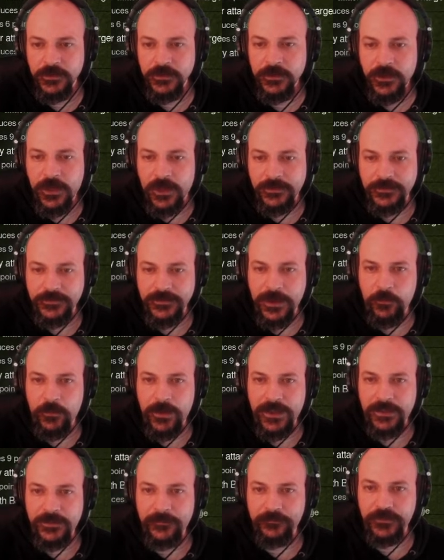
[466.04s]
and in that
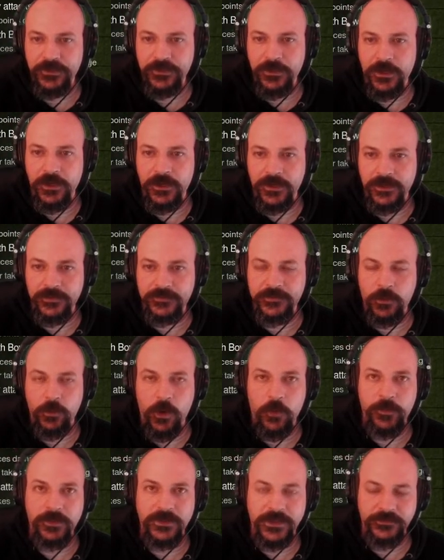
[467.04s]
way it's so
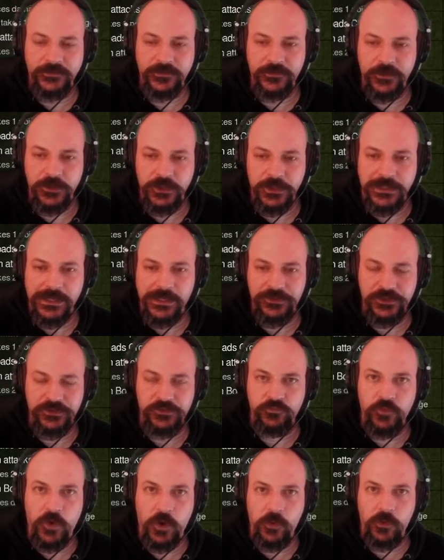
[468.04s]
open-ended that you can actually
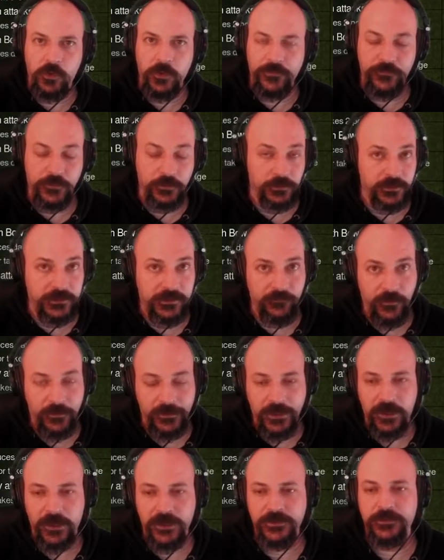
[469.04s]
roll, if you're lucky, very
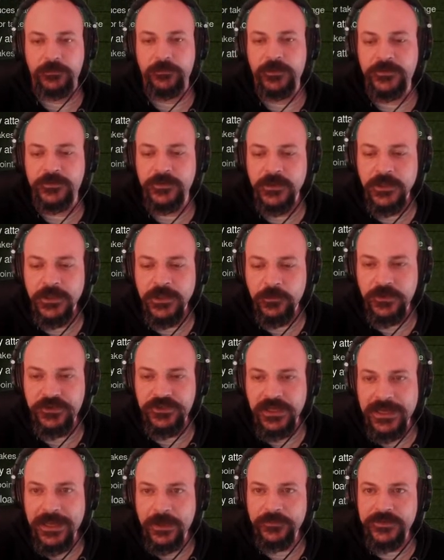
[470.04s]
high numbers, which
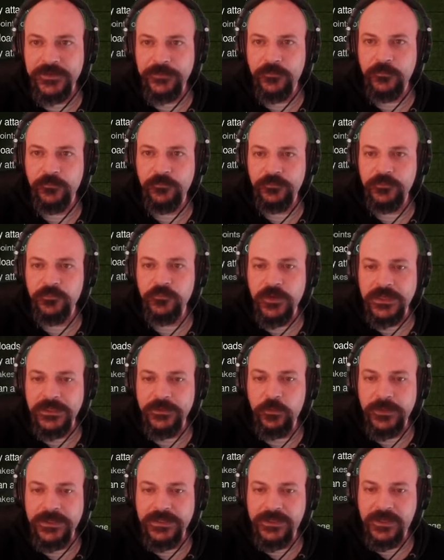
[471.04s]
allows even really
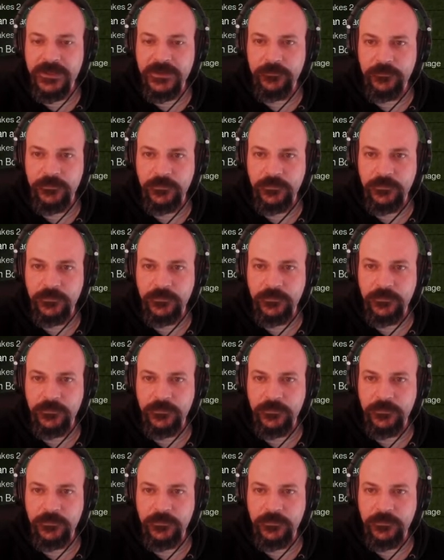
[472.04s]
weak